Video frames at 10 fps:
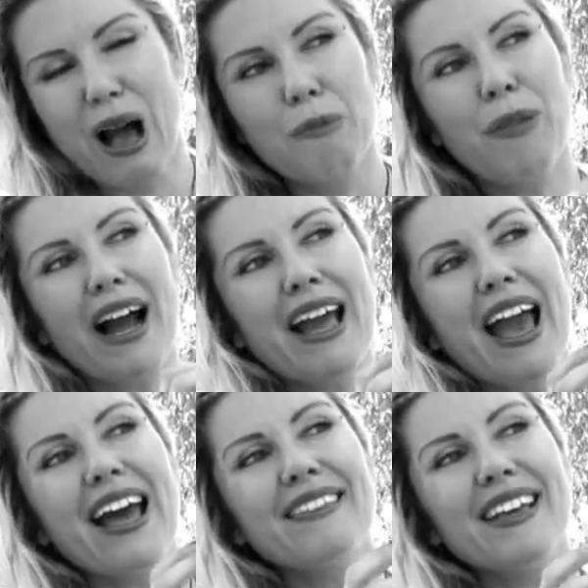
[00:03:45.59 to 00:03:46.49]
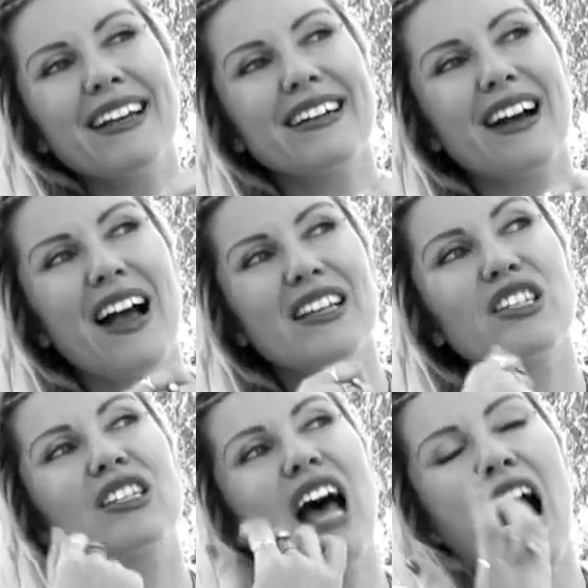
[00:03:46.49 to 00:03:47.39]
by adding
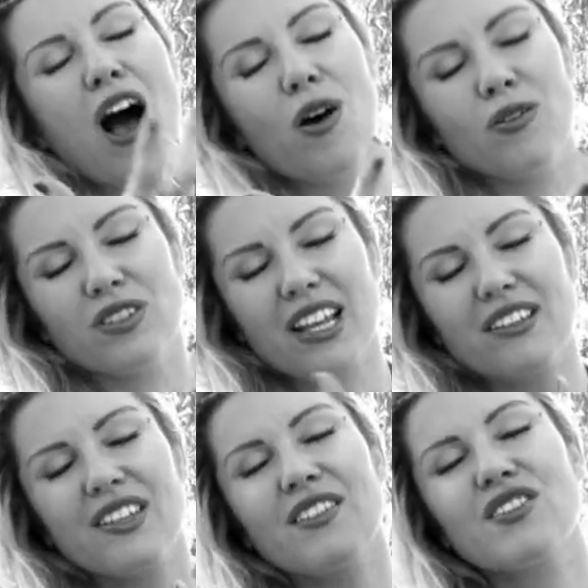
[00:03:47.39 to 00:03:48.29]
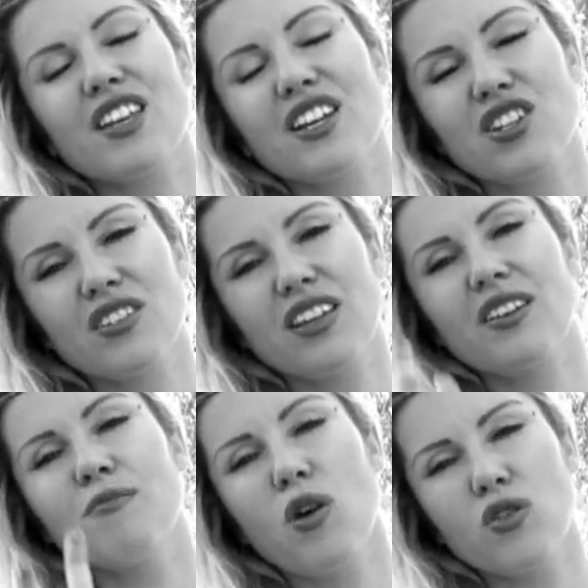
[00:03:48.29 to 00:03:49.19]
sounds and sensations and
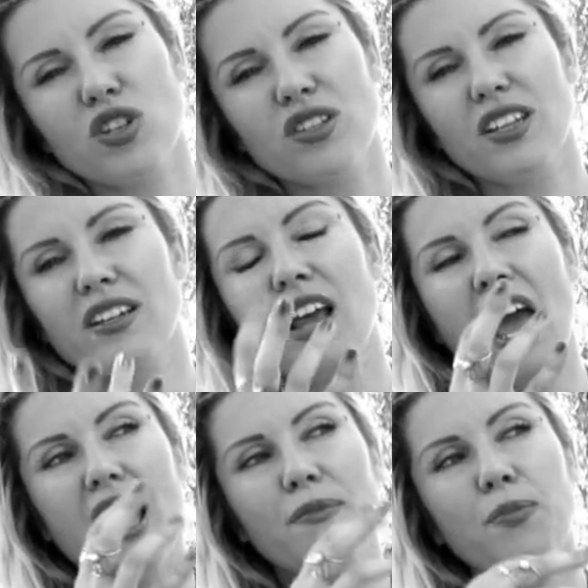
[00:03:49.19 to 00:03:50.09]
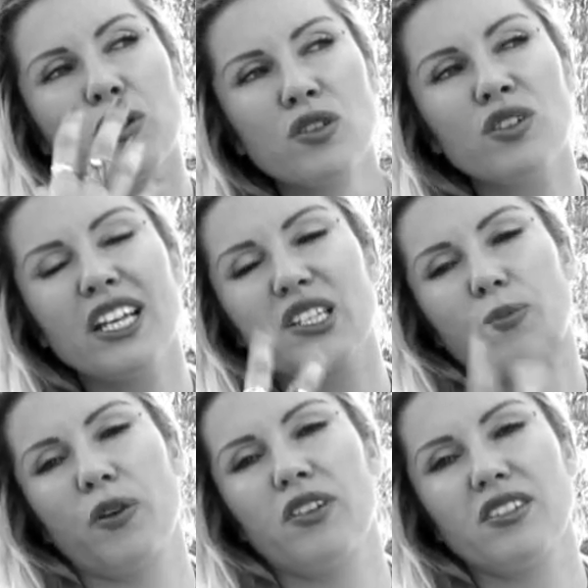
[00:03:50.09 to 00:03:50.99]
emotions and personal
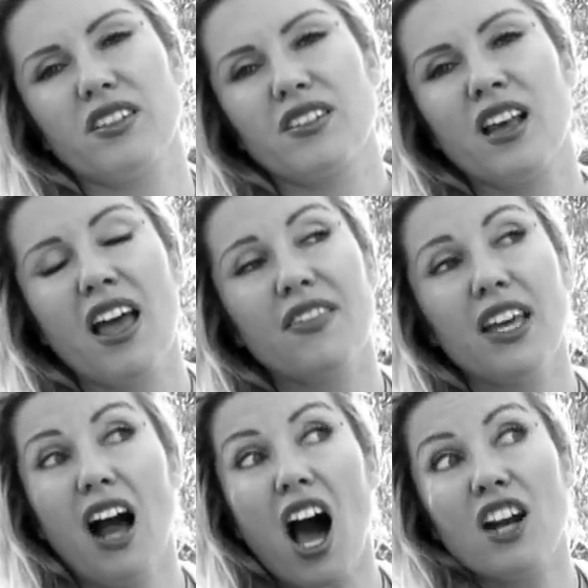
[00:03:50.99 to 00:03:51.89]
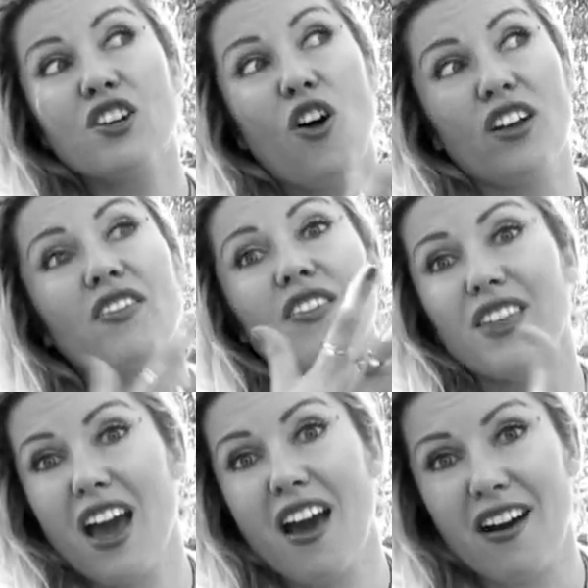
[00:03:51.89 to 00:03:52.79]
experiences that are not
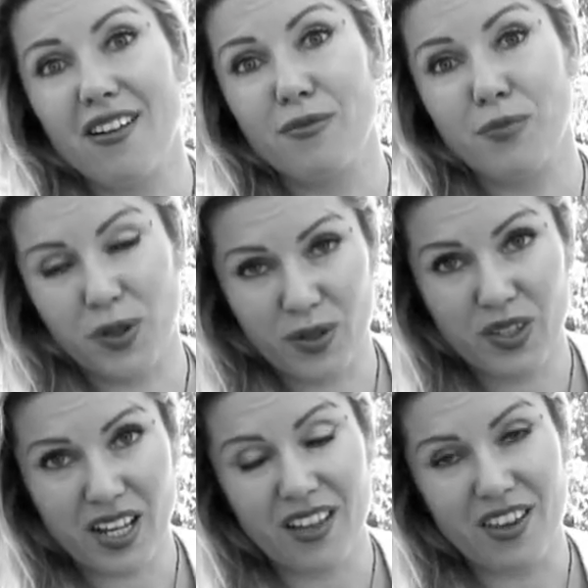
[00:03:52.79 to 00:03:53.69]
there per se.